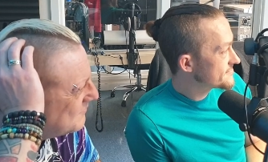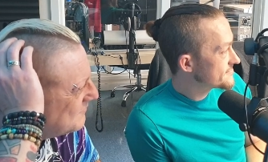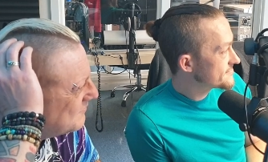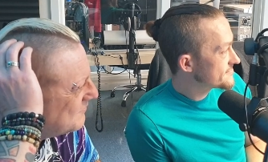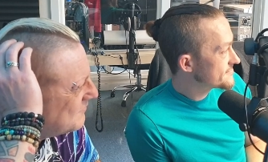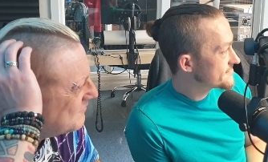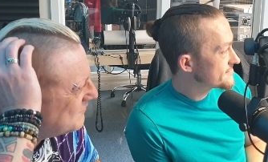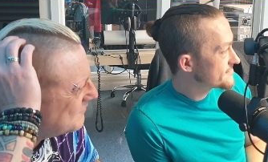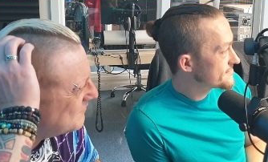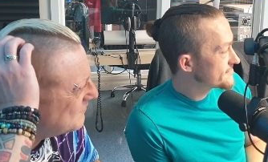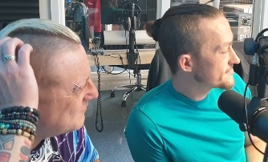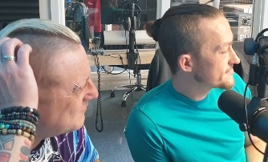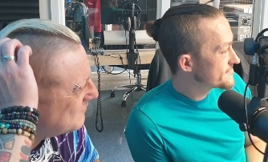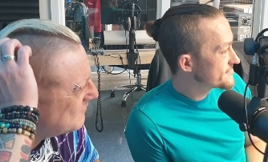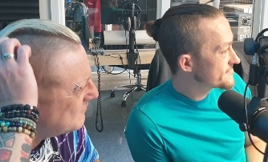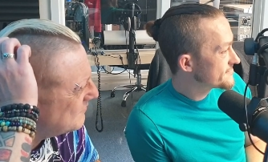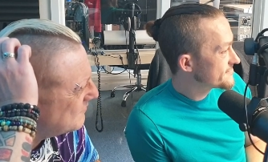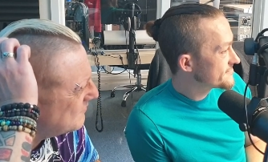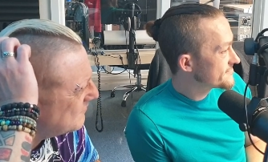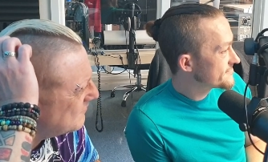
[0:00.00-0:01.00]

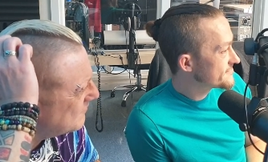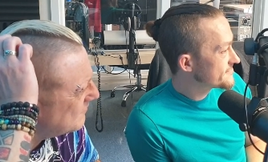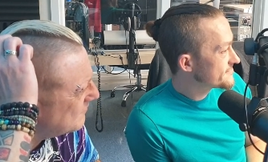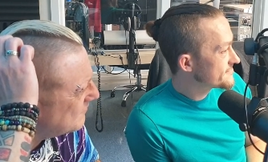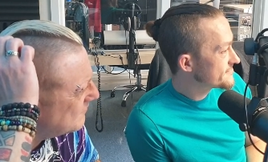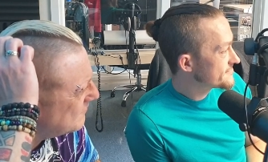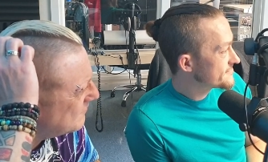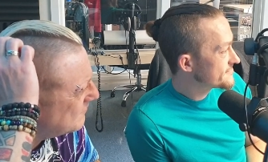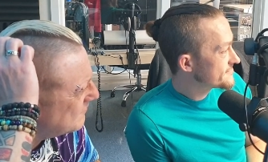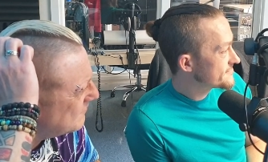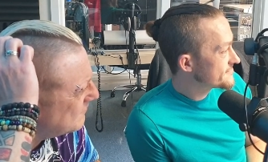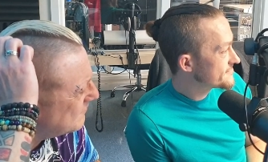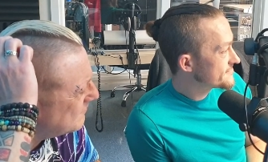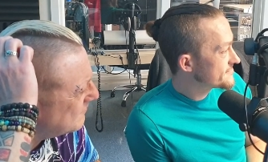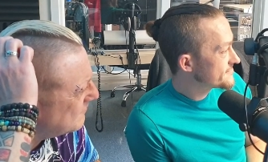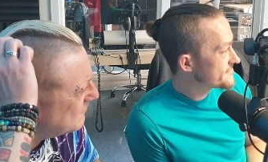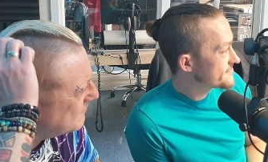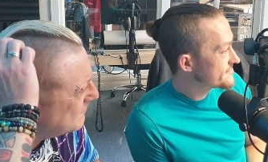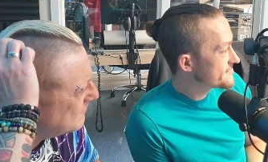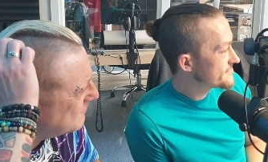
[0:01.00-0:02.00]

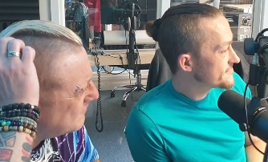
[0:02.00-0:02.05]
Nothing is said.